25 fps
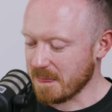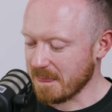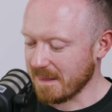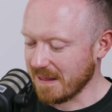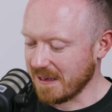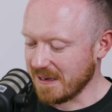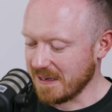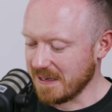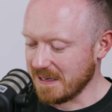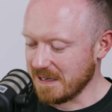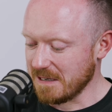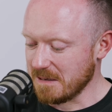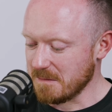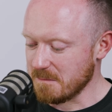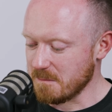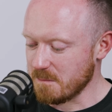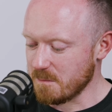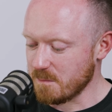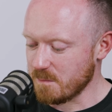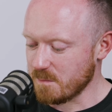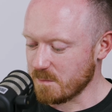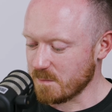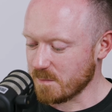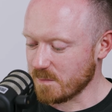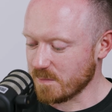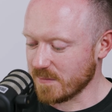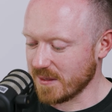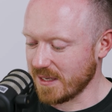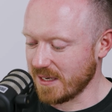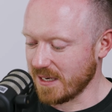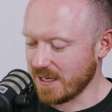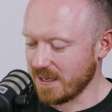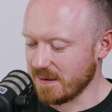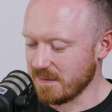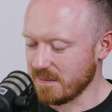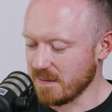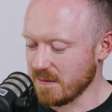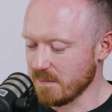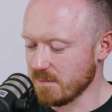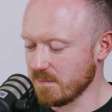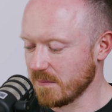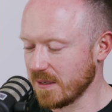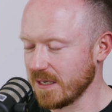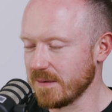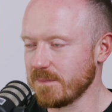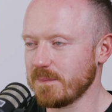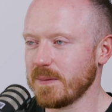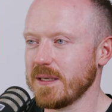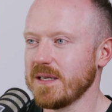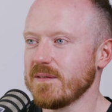my
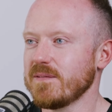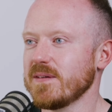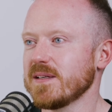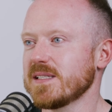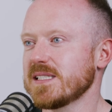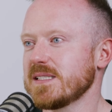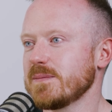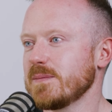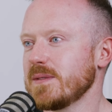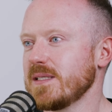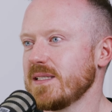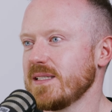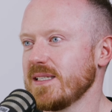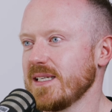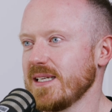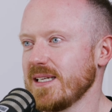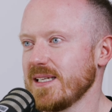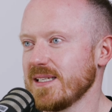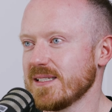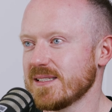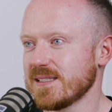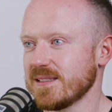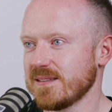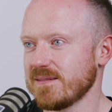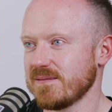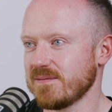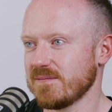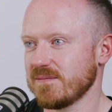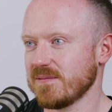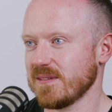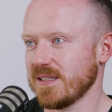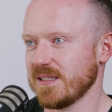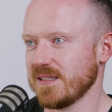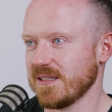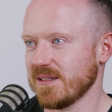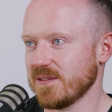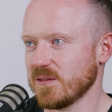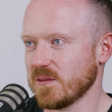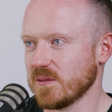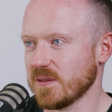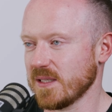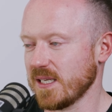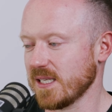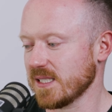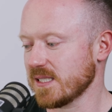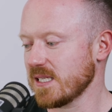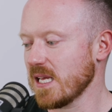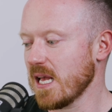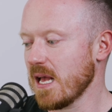B vitamin needs and all this,